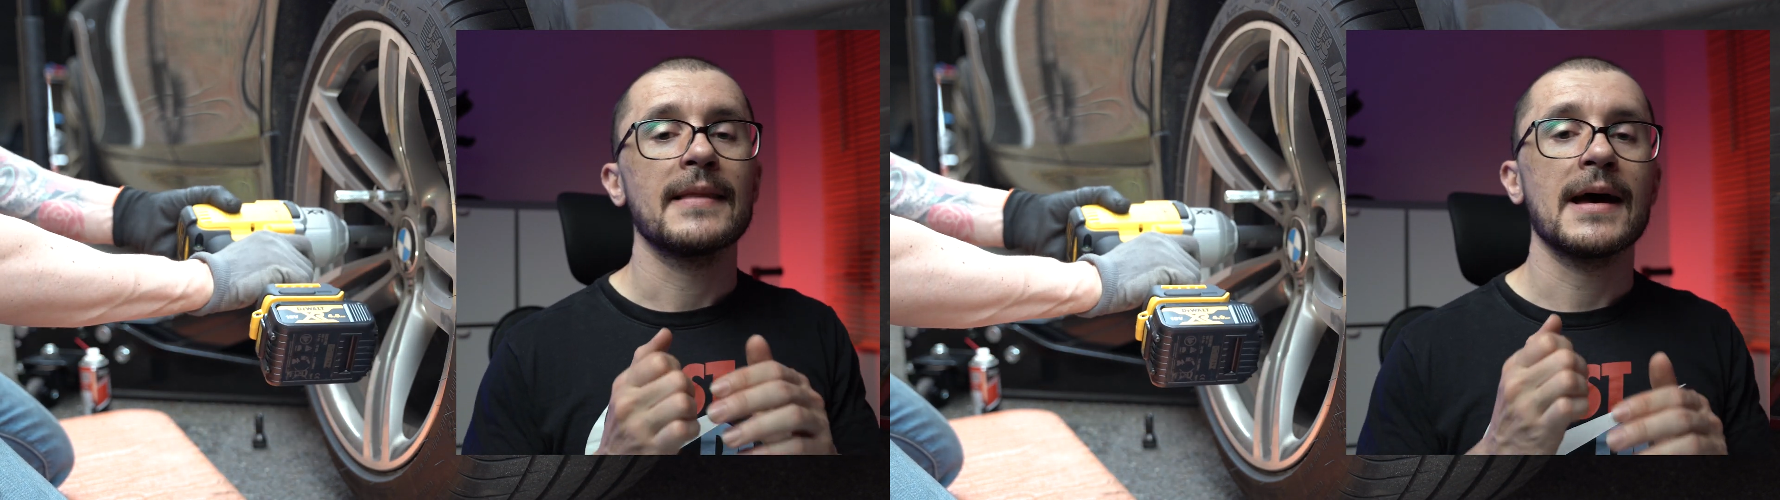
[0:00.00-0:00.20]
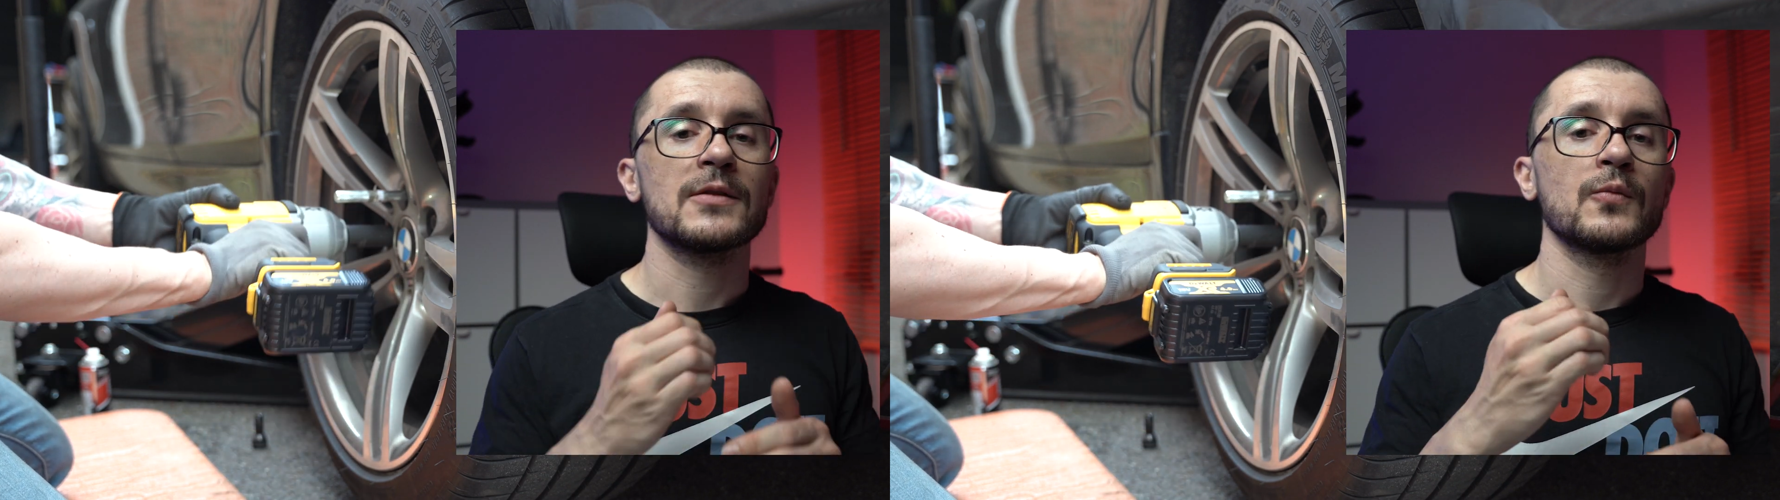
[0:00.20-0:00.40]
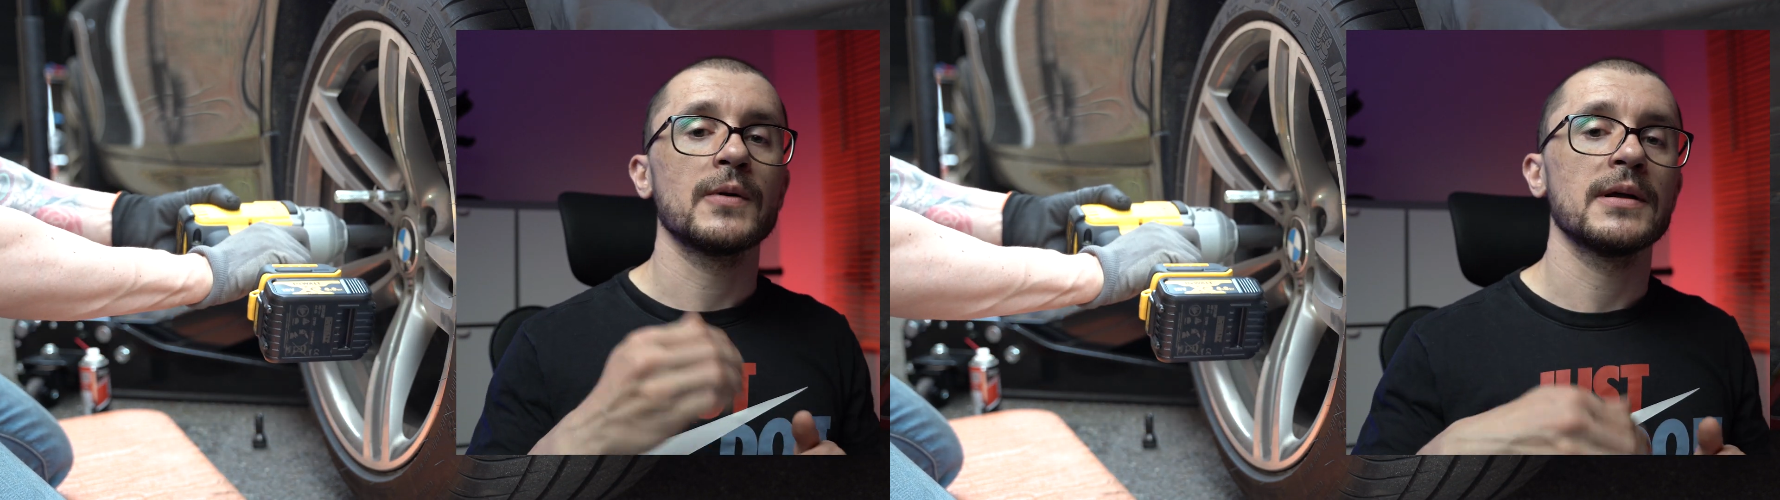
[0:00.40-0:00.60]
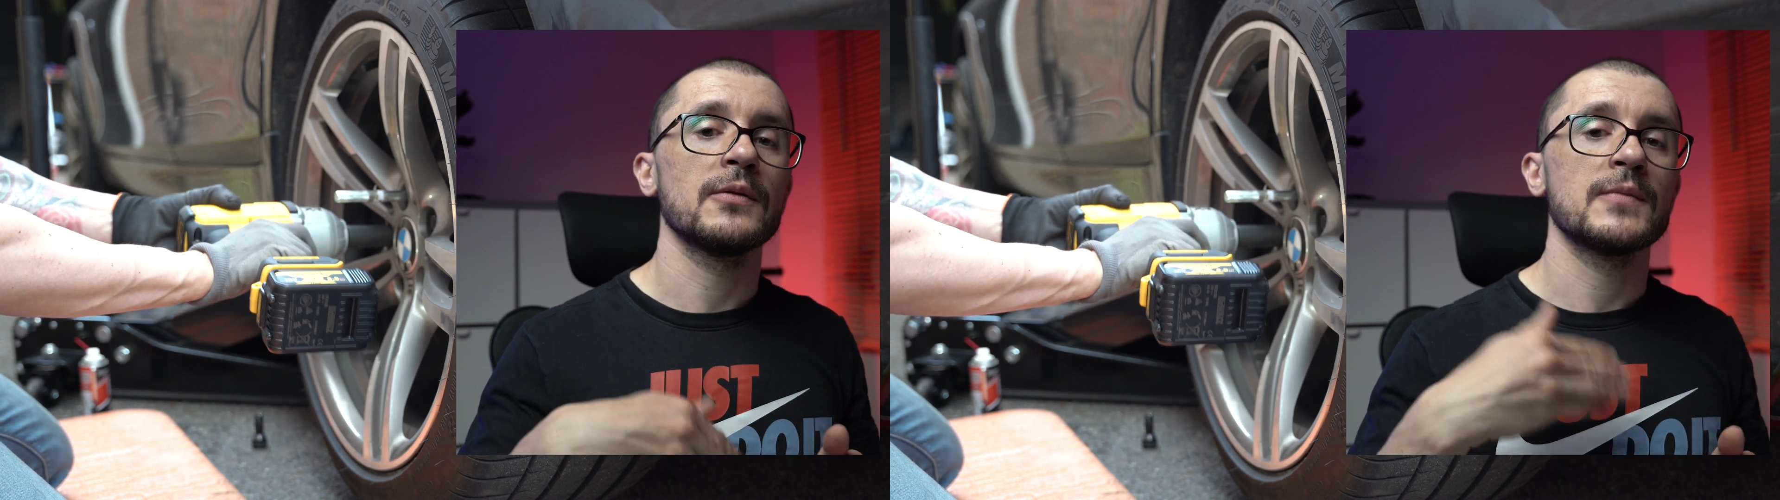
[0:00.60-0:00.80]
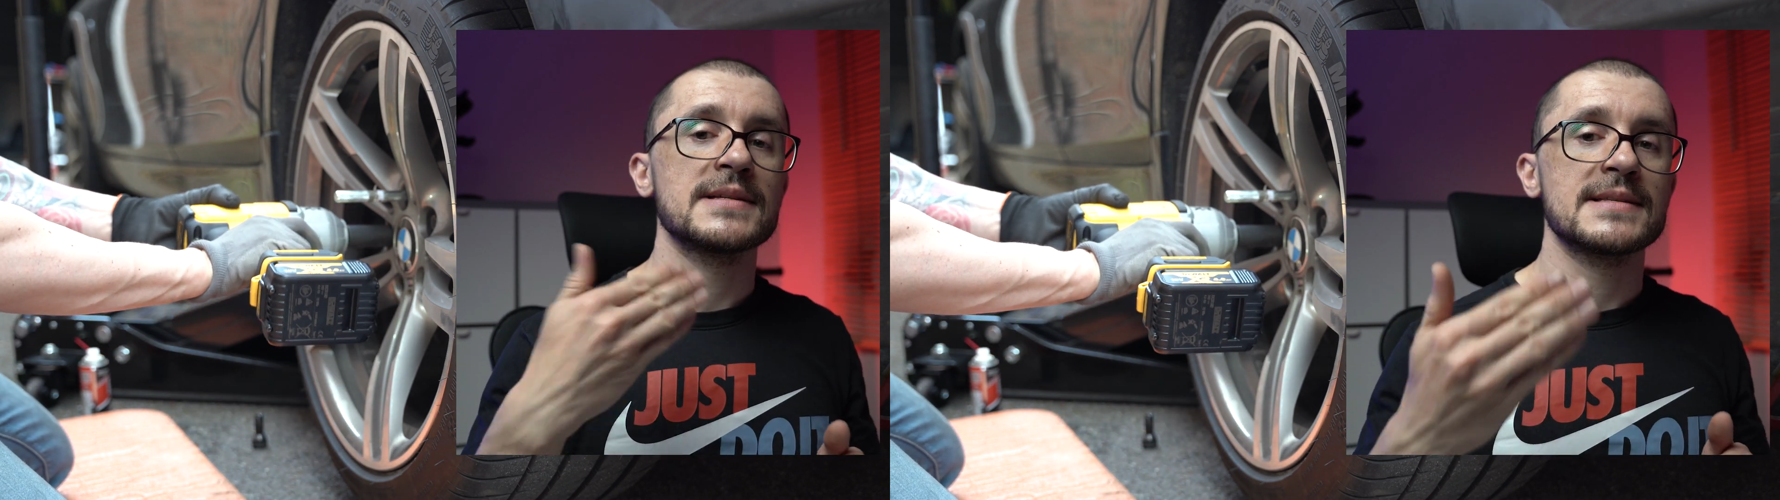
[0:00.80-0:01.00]
that
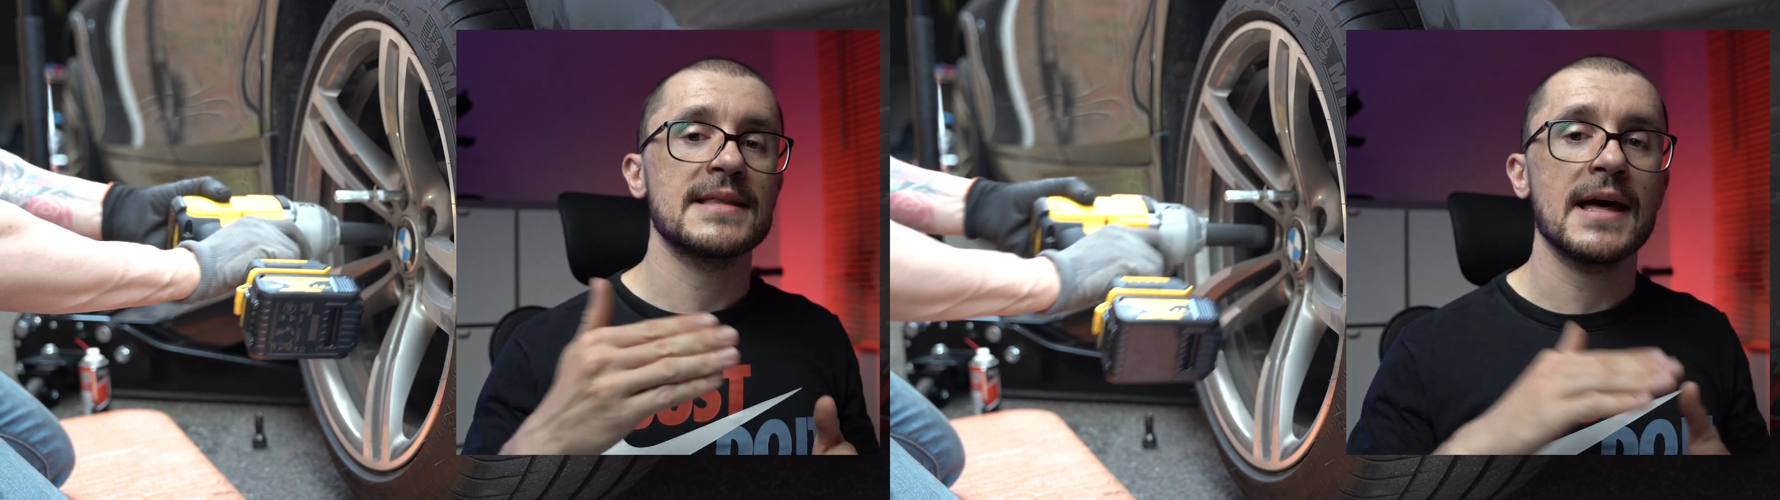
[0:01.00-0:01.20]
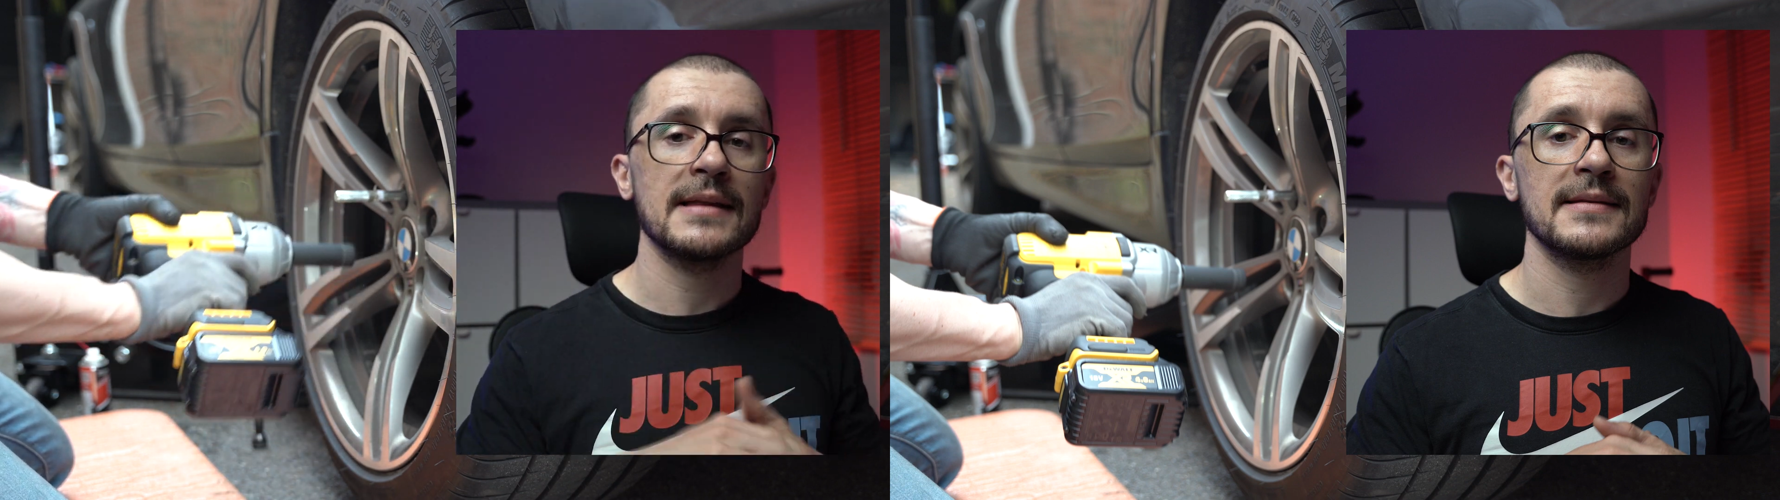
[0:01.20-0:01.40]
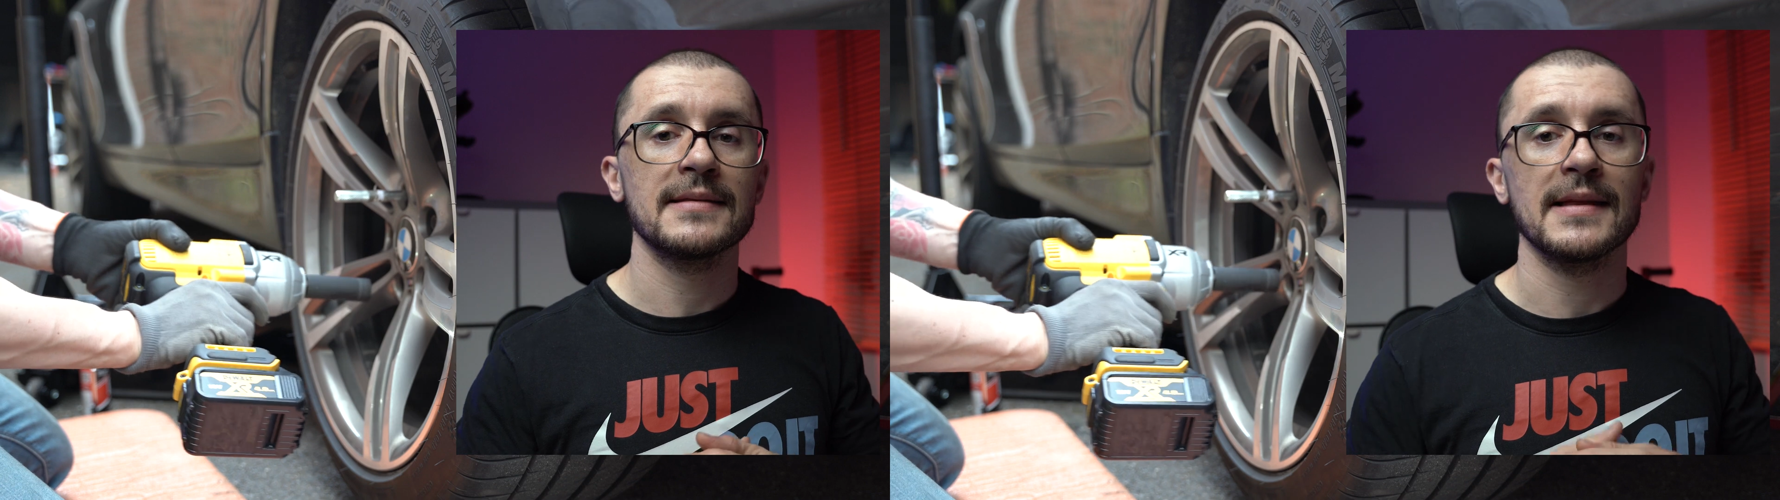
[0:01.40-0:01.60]
will withstand